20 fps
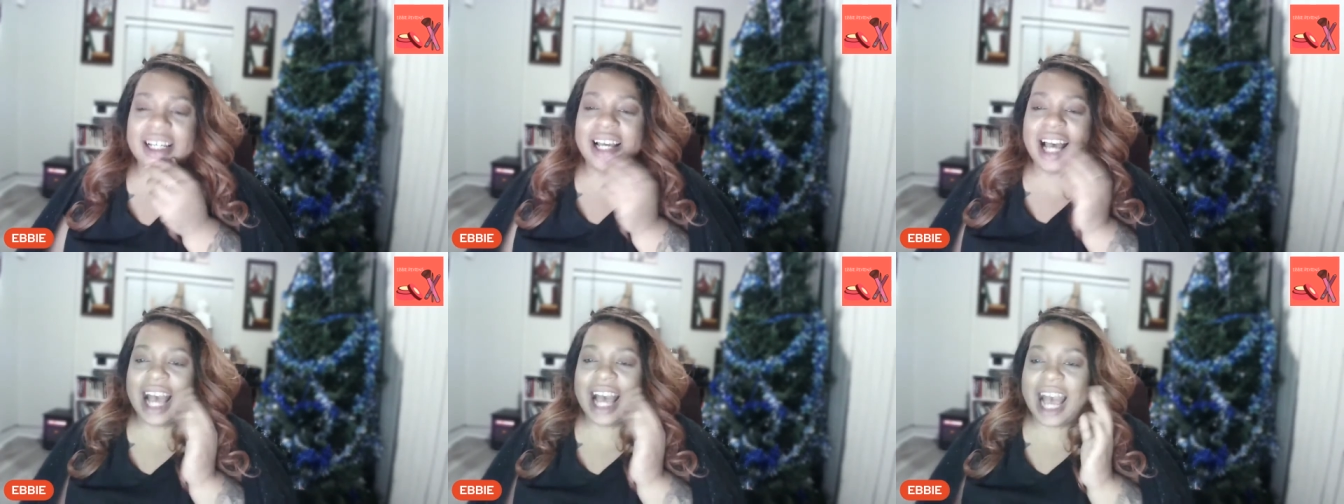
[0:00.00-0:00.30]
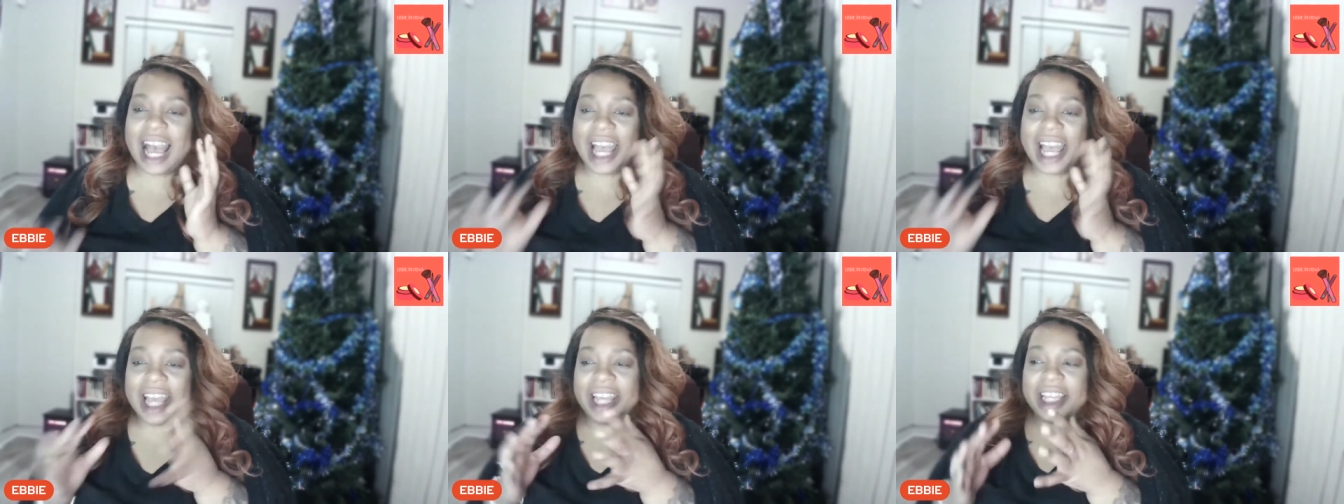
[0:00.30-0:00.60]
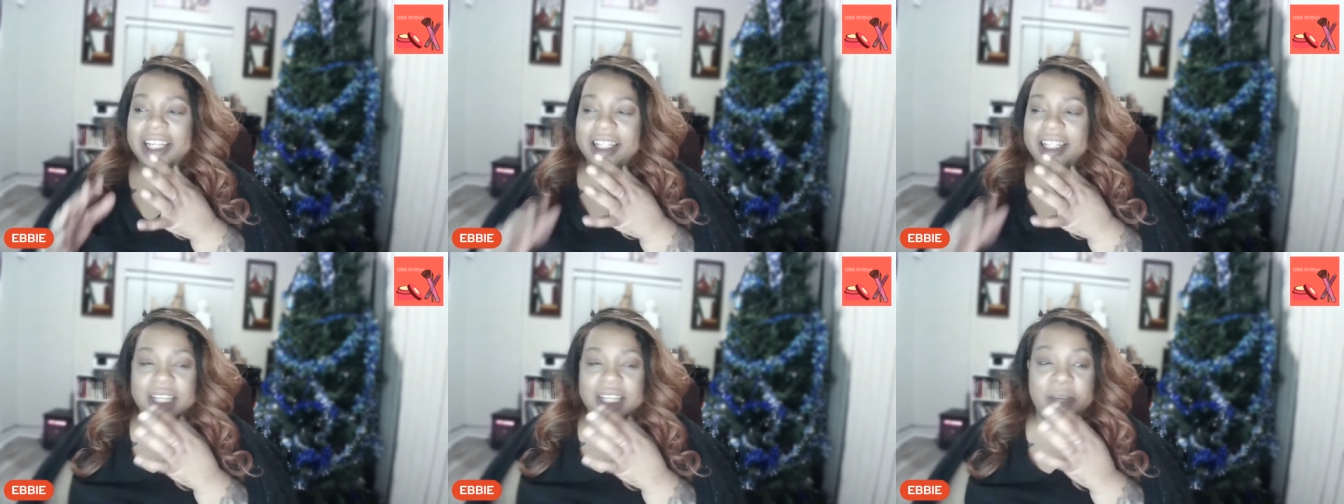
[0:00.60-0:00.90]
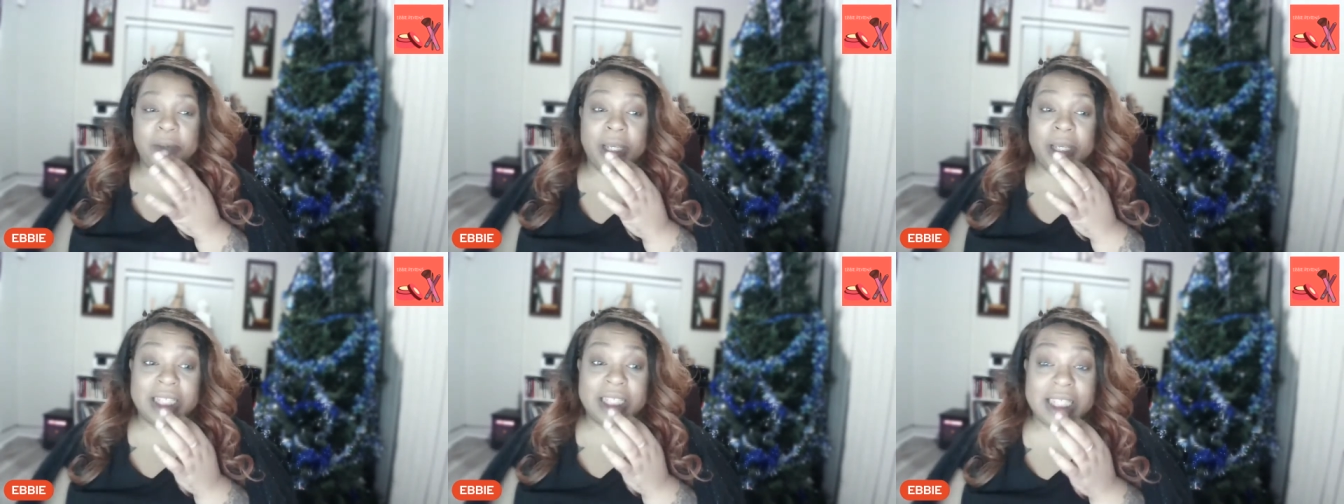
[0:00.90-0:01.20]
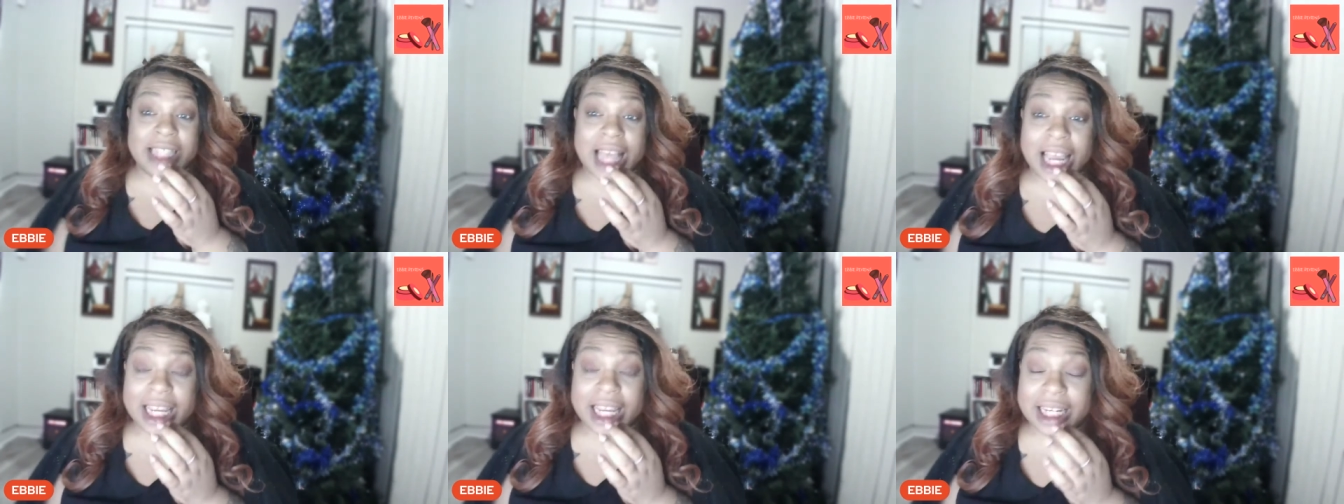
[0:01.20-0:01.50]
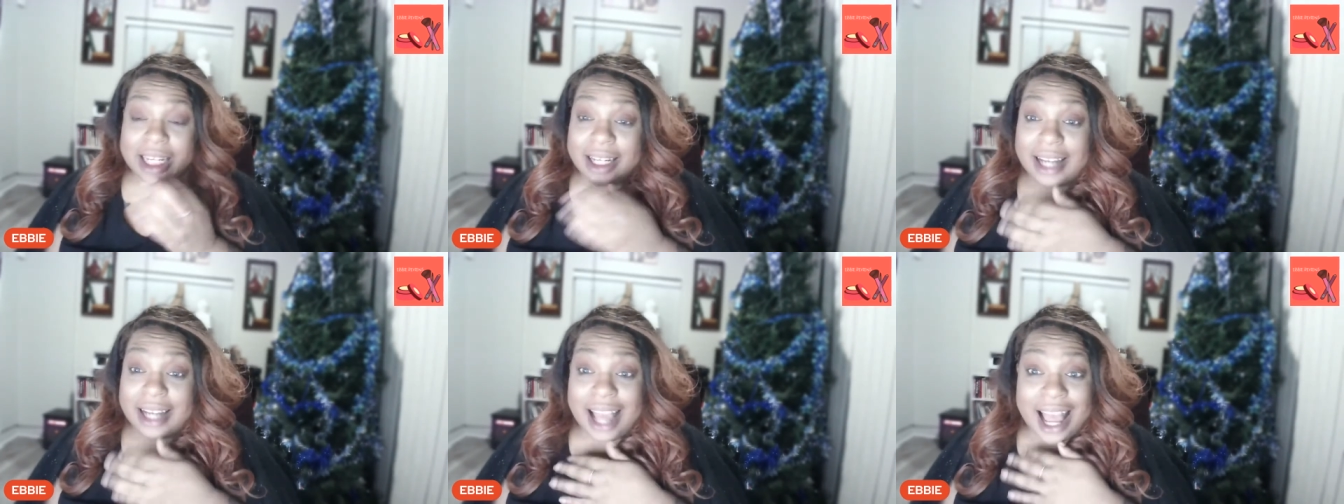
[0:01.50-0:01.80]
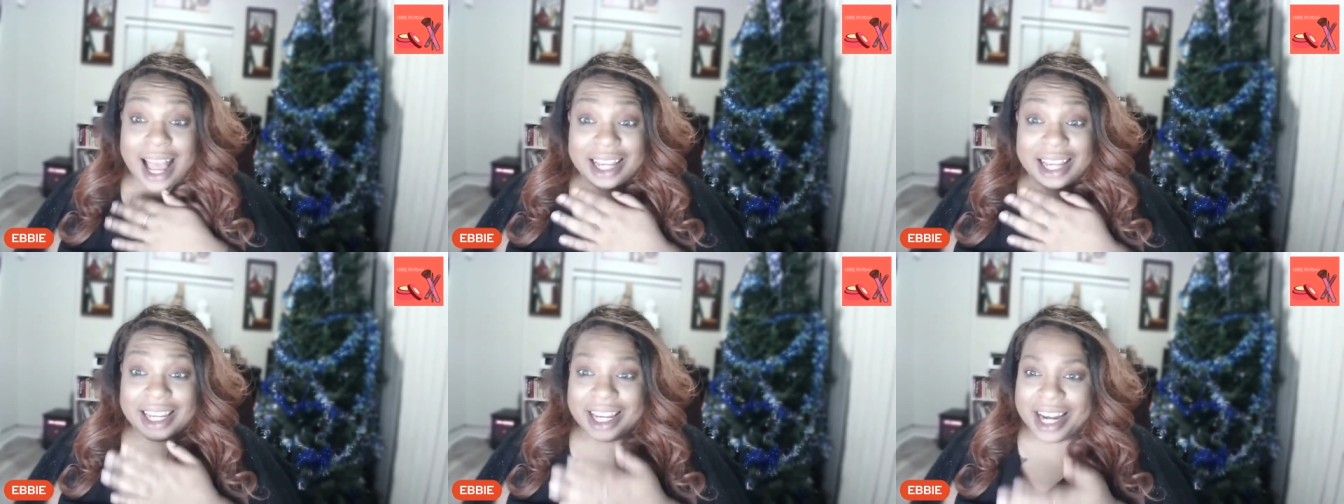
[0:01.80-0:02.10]
I am excited.
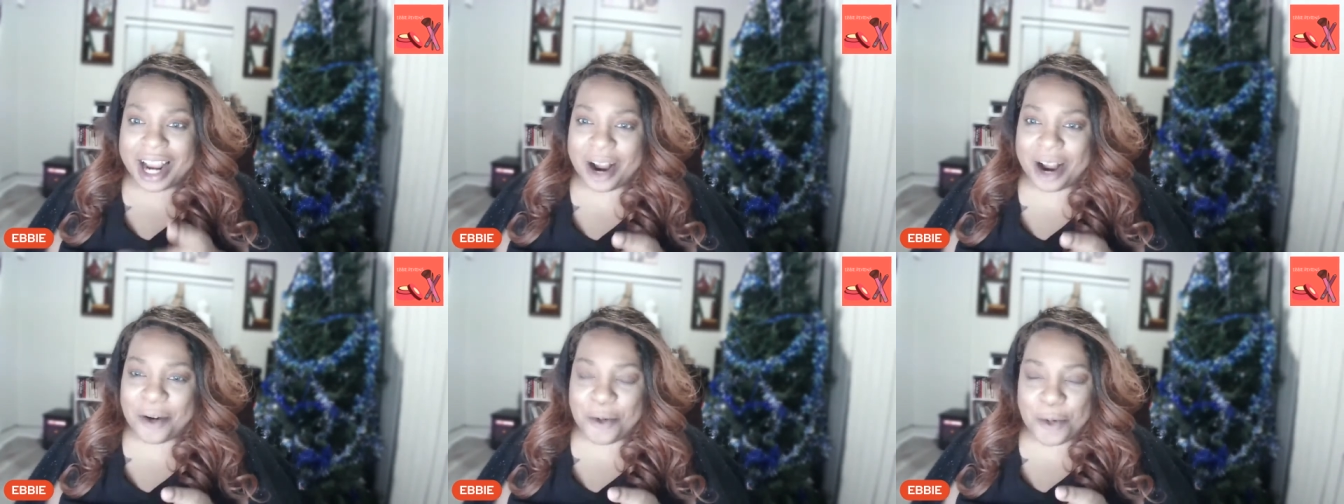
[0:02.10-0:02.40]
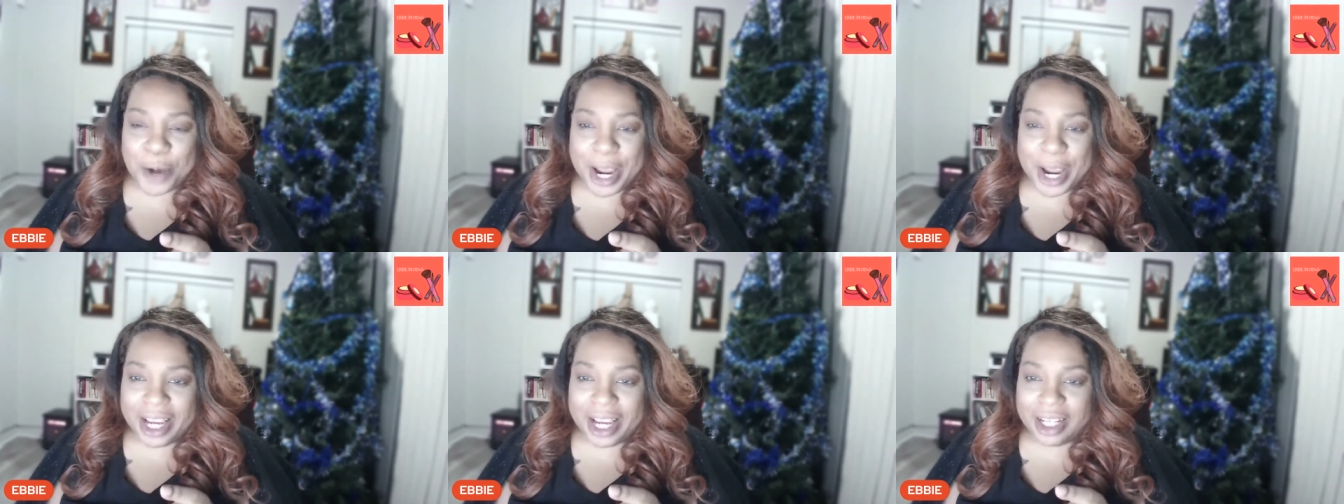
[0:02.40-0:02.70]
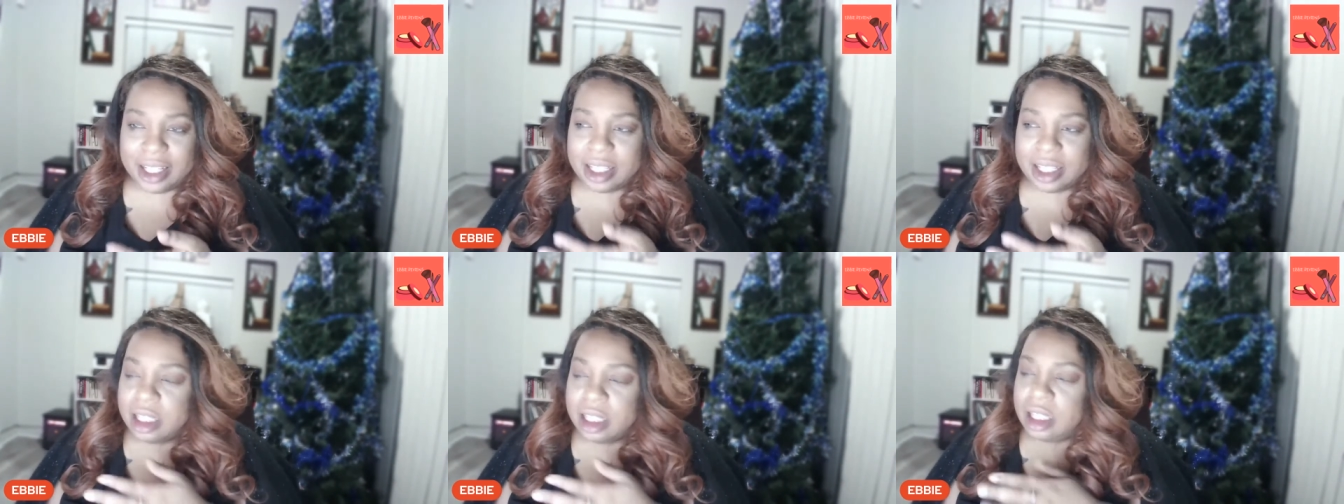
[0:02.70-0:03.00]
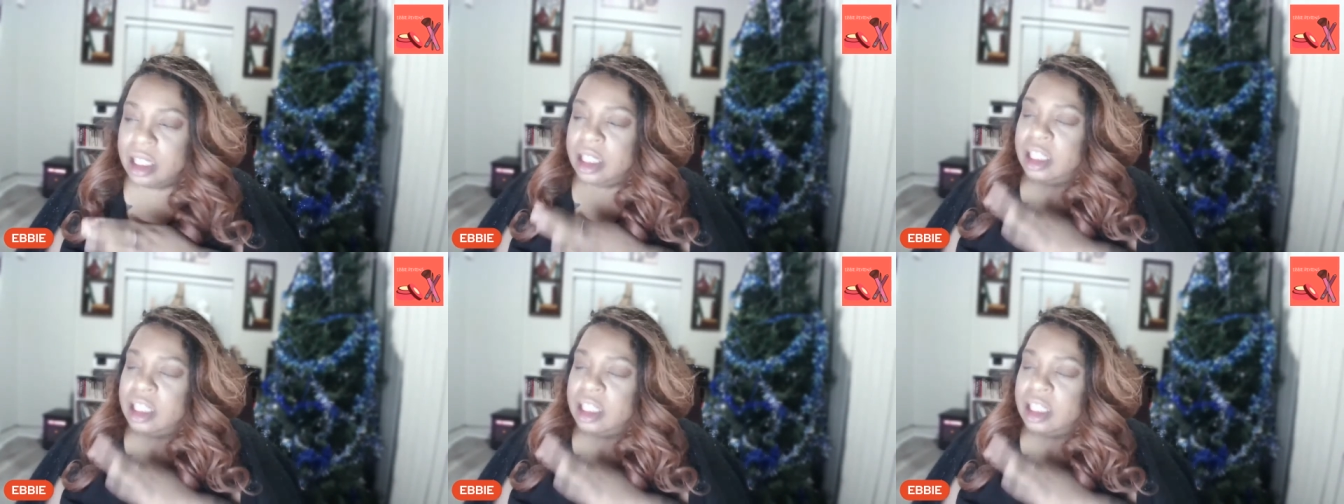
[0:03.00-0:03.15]
I cannot wait.